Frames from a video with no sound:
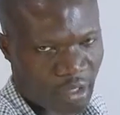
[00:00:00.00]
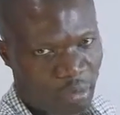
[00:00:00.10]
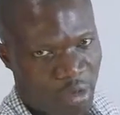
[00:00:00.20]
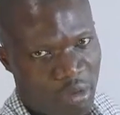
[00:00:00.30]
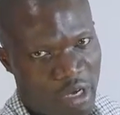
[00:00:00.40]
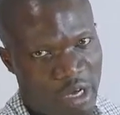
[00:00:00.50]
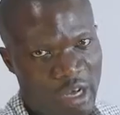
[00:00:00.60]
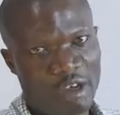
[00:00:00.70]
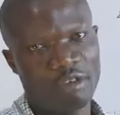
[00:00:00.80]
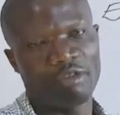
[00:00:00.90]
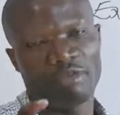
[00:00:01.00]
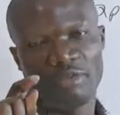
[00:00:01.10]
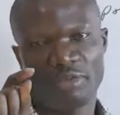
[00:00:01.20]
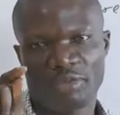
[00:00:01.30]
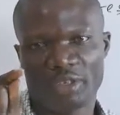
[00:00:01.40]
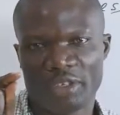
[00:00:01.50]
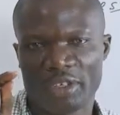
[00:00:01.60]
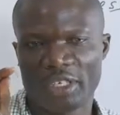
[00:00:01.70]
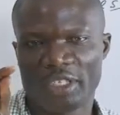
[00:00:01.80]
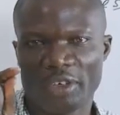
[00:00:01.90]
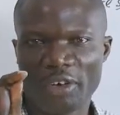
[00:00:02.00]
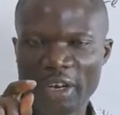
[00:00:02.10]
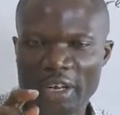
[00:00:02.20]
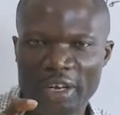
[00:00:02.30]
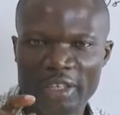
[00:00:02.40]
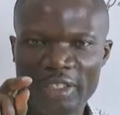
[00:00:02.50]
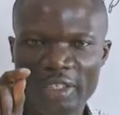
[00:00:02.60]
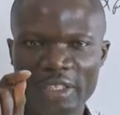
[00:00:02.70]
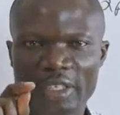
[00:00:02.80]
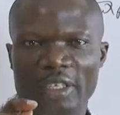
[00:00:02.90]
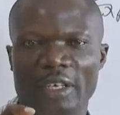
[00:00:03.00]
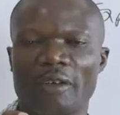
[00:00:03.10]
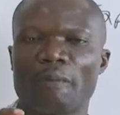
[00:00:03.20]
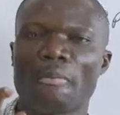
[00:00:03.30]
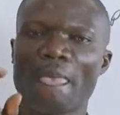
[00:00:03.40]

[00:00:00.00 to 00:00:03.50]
Remember, I've categorically stated that